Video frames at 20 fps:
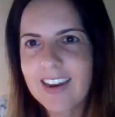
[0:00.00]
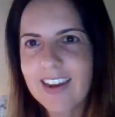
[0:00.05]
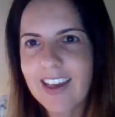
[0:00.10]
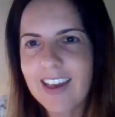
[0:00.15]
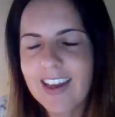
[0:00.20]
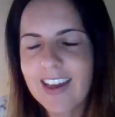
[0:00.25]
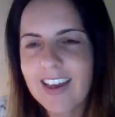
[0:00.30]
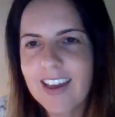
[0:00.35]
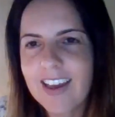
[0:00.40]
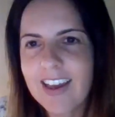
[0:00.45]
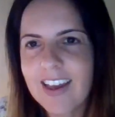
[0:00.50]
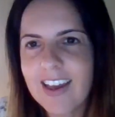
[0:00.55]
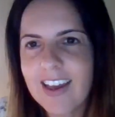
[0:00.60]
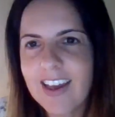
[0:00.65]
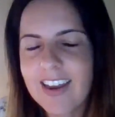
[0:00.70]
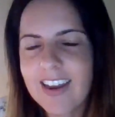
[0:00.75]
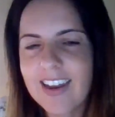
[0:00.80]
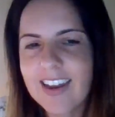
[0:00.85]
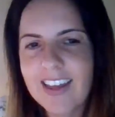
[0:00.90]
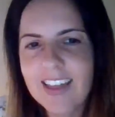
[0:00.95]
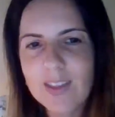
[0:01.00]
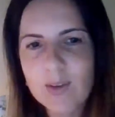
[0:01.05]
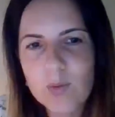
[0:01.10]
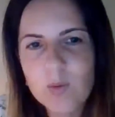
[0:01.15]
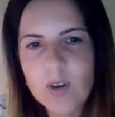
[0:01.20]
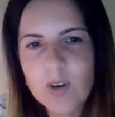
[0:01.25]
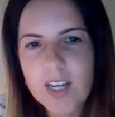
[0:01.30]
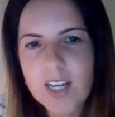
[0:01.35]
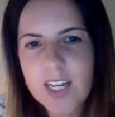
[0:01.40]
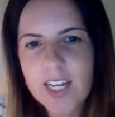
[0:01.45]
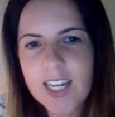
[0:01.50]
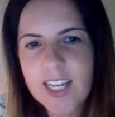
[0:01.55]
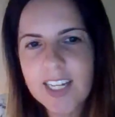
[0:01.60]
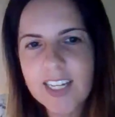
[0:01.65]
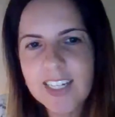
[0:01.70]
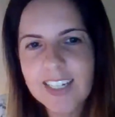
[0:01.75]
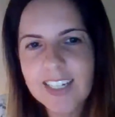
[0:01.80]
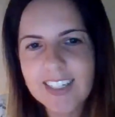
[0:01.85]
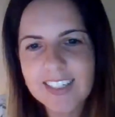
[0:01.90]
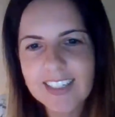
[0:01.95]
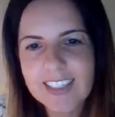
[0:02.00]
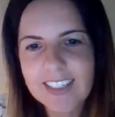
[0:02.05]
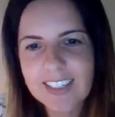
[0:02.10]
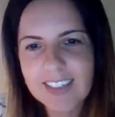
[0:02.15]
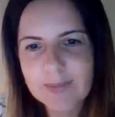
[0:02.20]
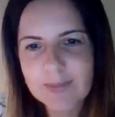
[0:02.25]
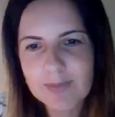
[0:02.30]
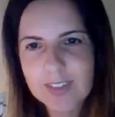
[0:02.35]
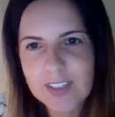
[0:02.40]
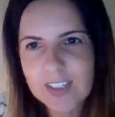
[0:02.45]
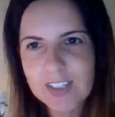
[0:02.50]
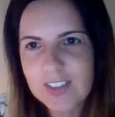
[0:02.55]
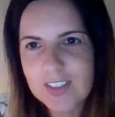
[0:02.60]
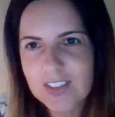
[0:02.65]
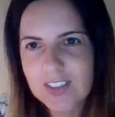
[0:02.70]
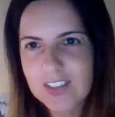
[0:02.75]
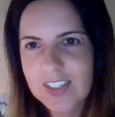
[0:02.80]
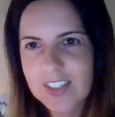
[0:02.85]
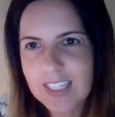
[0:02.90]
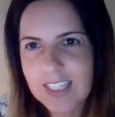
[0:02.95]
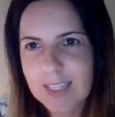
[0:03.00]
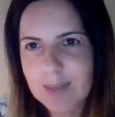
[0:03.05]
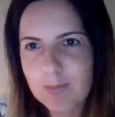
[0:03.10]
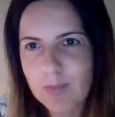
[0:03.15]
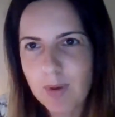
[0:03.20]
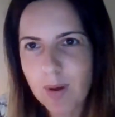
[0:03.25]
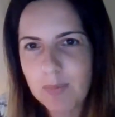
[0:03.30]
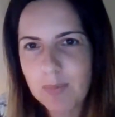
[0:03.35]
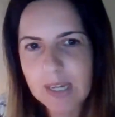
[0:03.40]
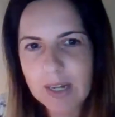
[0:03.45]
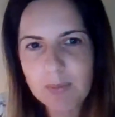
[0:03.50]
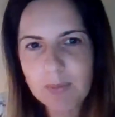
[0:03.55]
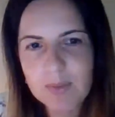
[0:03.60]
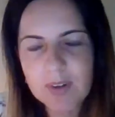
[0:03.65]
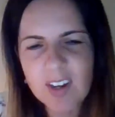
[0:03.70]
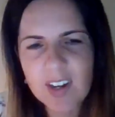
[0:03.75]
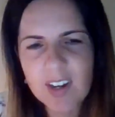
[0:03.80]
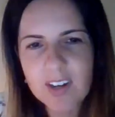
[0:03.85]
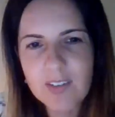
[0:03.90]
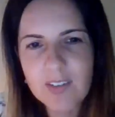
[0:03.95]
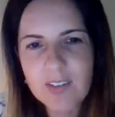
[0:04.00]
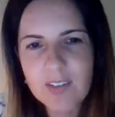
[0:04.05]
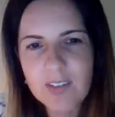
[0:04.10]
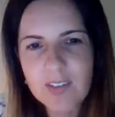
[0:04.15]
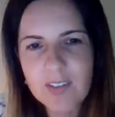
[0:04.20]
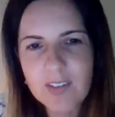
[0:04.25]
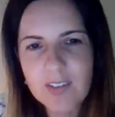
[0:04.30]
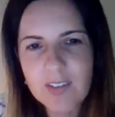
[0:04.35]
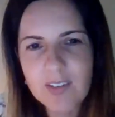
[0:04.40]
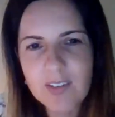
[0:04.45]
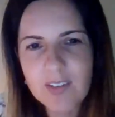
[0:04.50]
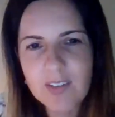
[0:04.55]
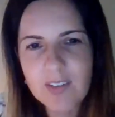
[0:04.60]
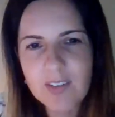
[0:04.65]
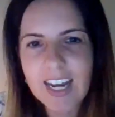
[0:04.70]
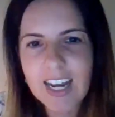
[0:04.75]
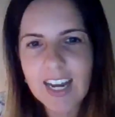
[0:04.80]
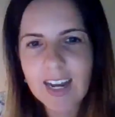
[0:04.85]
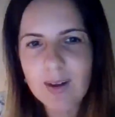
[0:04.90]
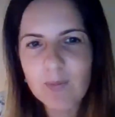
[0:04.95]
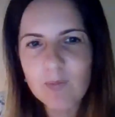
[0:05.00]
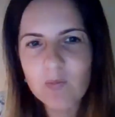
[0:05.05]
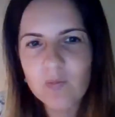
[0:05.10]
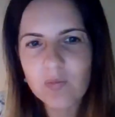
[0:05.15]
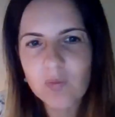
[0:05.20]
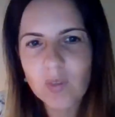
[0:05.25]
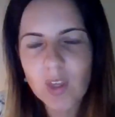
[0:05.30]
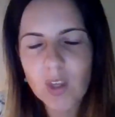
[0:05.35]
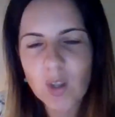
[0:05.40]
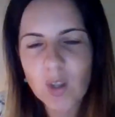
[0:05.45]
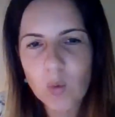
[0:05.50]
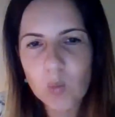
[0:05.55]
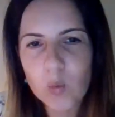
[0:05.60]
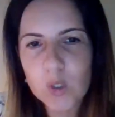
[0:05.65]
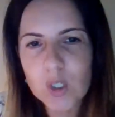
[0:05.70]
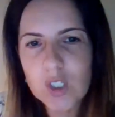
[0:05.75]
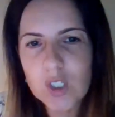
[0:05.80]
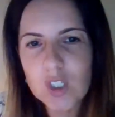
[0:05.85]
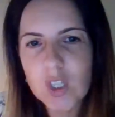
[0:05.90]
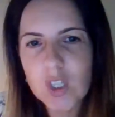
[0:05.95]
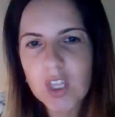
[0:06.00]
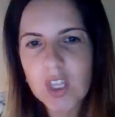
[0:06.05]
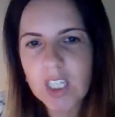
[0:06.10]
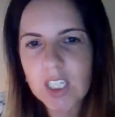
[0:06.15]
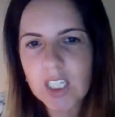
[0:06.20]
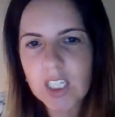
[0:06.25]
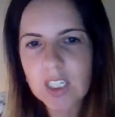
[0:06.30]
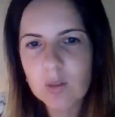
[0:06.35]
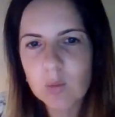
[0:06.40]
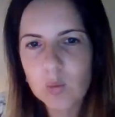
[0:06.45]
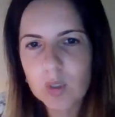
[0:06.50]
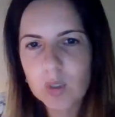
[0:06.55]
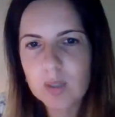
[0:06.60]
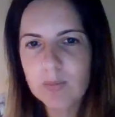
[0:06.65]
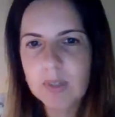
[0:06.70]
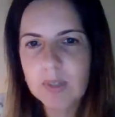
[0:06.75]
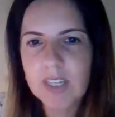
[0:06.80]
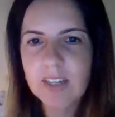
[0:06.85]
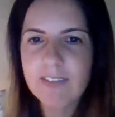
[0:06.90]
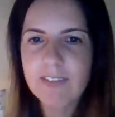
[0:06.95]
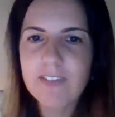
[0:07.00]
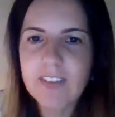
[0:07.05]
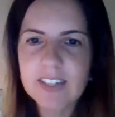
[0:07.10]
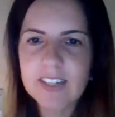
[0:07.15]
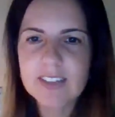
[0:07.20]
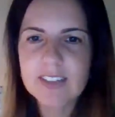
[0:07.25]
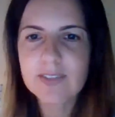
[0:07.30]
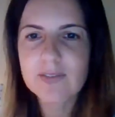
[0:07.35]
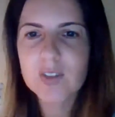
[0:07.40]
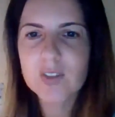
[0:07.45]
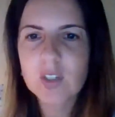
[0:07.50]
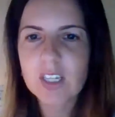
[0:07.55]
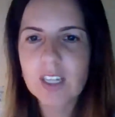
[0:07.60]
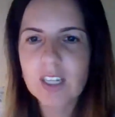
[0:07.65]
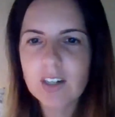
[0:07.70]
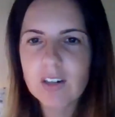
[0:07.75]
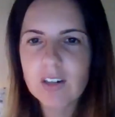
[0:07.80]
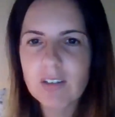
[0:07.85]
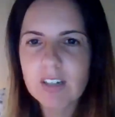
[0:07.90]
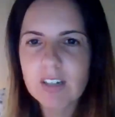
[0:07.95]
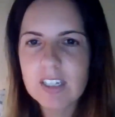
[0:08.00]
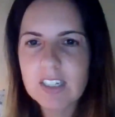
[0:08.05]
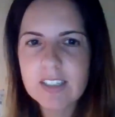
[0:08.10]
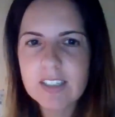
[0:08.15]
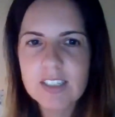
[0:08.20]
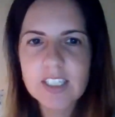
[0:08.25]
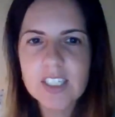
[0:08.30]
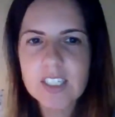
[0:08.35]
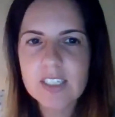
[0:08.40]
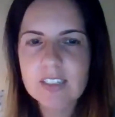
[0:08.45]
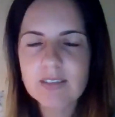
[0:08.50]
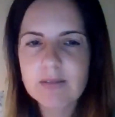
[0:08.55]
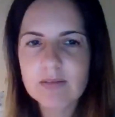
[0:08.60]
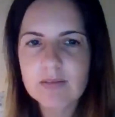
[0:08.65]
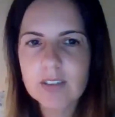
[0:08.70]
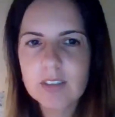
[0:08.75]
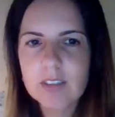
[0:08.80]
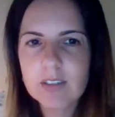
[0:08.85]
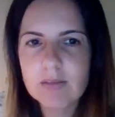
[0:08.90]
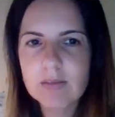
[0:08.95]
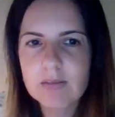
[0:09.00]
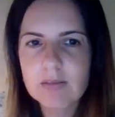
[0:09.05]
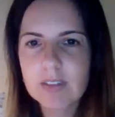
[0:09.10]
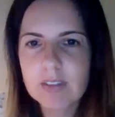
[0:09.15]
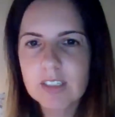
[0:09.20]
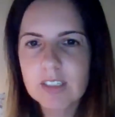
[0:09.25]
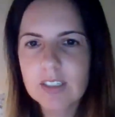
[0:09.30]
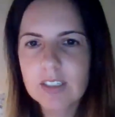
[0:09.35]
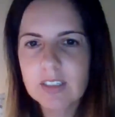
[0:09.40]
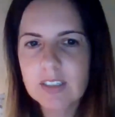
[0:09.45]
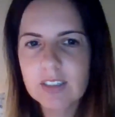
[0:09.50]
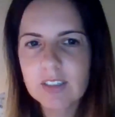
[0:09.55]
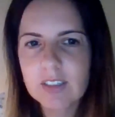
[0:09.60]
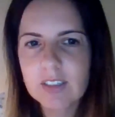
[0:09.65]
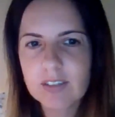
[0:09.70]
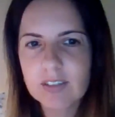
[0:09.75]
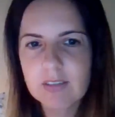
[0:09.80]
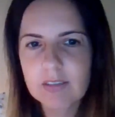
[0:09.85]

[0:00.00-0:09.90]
uh, another one. It's good to see them popping up now. Um, would you think it would be effective to increase Oh, where did it go?